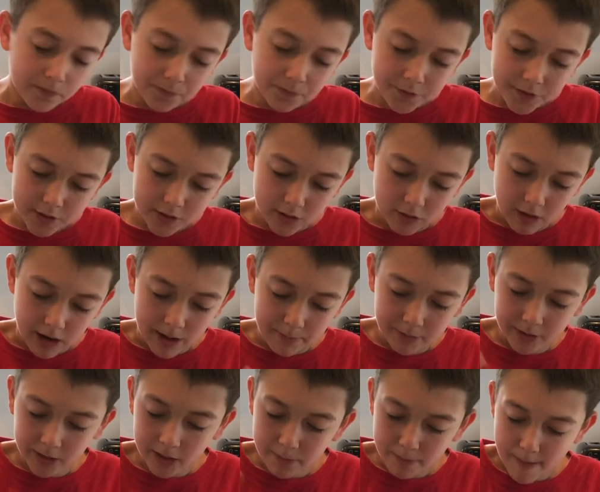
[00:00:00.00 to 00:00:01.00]
So I'm
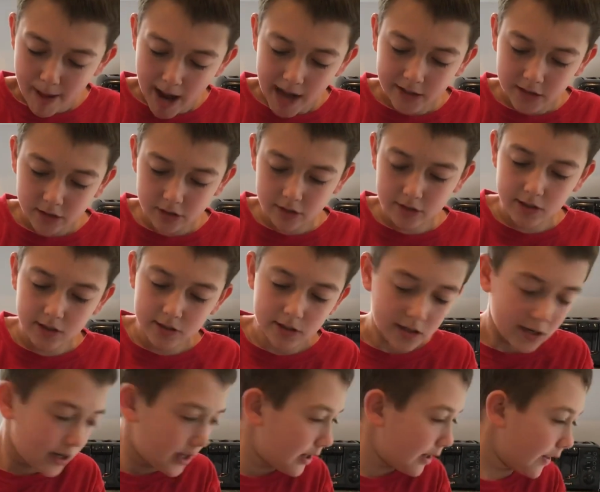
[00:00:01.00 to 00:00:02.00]
gonna mash this
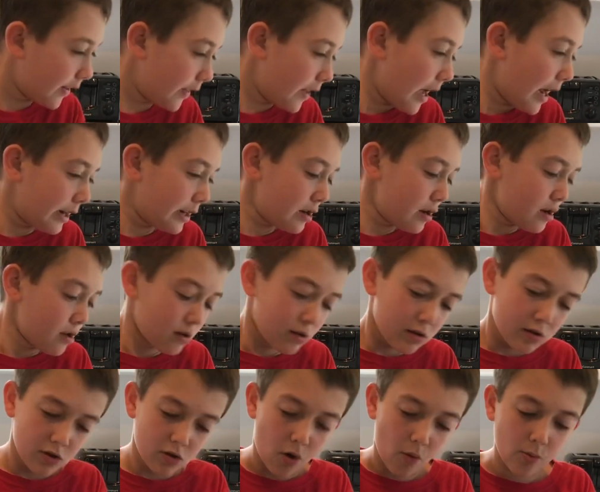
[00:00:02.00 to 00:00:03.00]
in and then
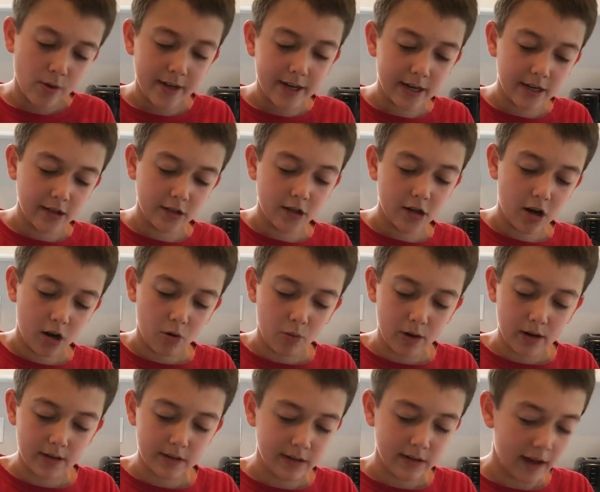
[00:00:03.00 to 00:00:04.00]
we can go
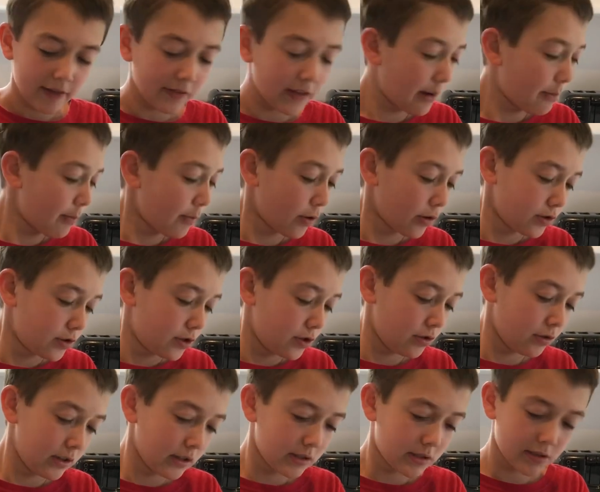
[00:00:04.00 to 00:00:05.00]
in and then we'll do
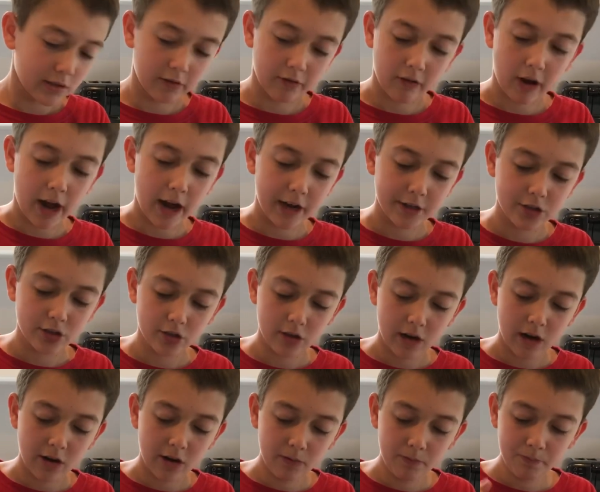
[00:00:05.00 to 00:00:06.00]
the
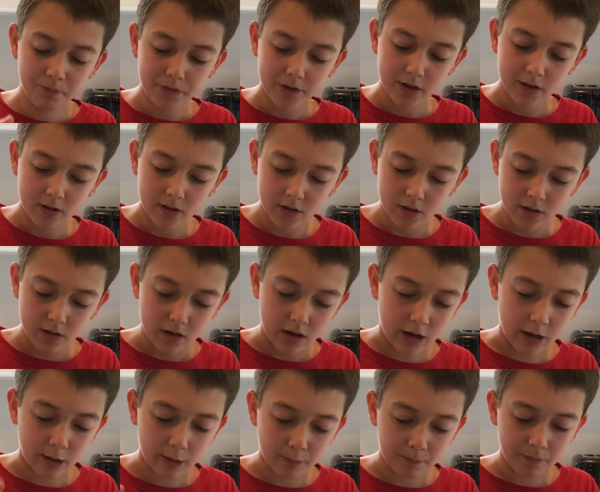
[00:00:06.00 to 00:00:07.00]
cilantro.
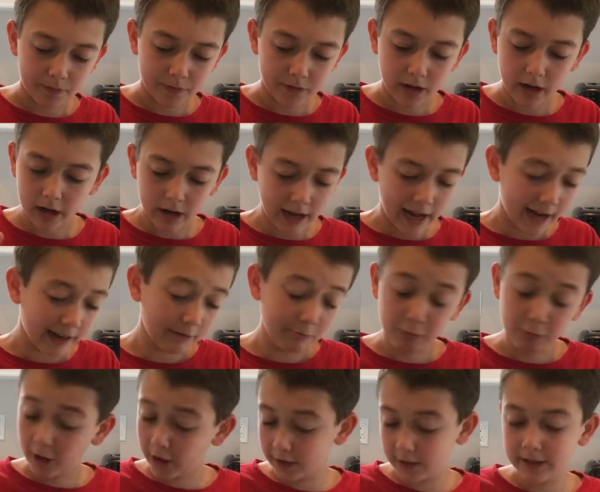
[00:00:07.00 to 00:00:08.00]
And
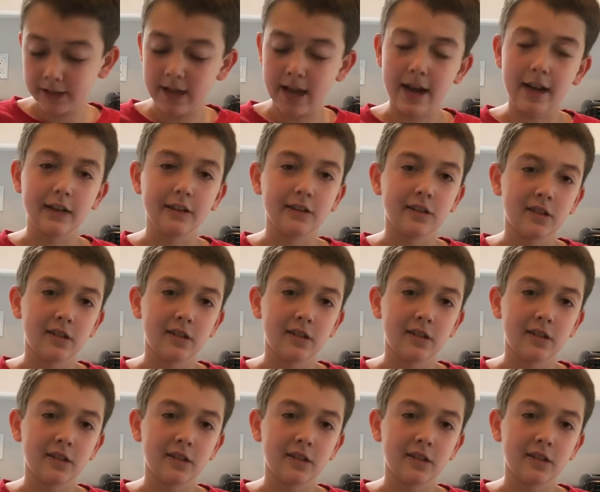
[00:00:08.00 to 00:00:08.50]
once again,